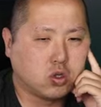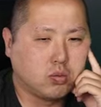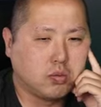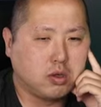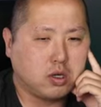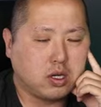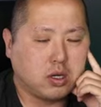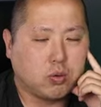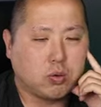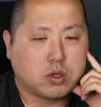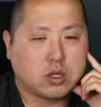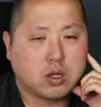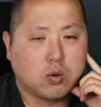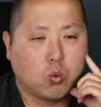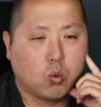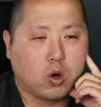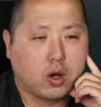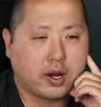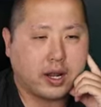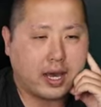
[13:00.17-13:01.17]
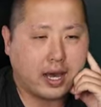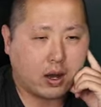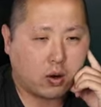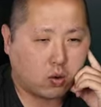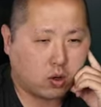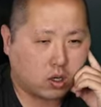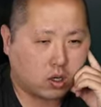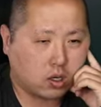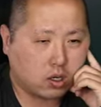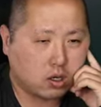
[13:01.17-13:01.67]
million within 1
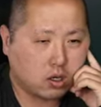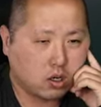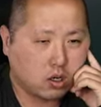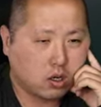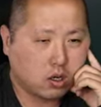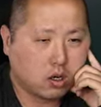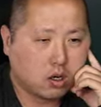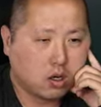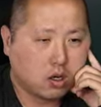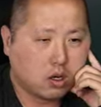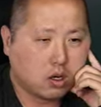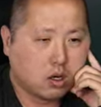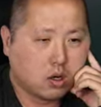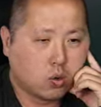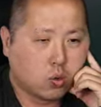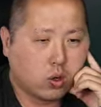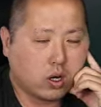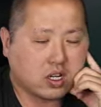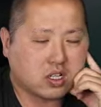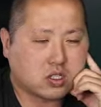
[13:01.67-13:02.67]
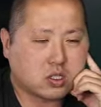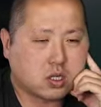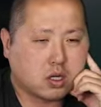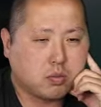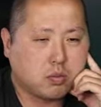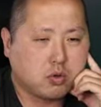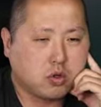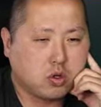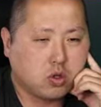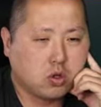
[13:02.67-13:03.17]
hour with
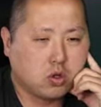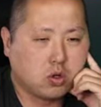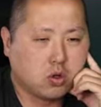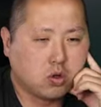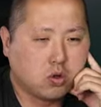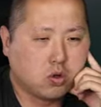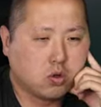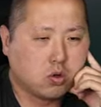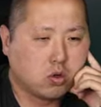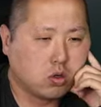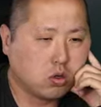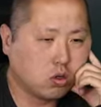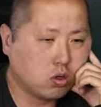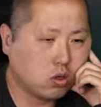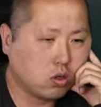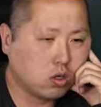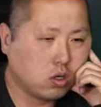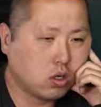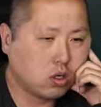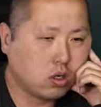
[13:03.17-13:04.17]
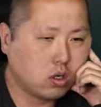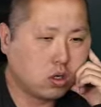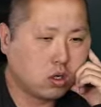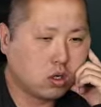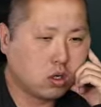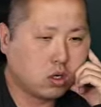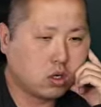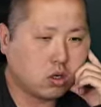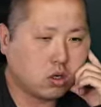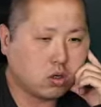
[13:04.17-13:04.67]
some new
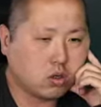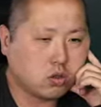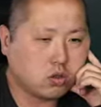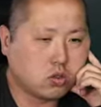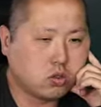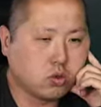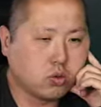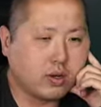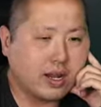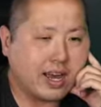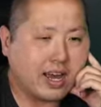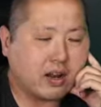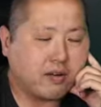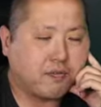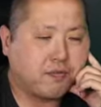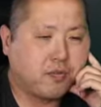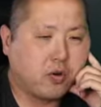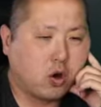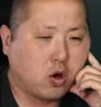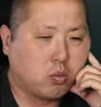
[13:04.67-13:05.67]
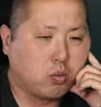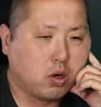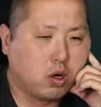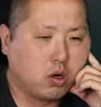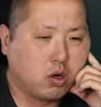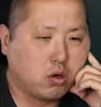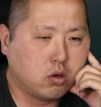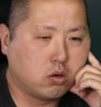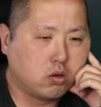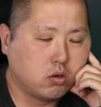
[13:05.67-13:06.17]
do not
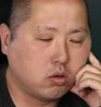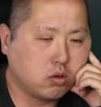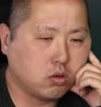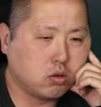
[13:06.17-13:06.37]
FOMO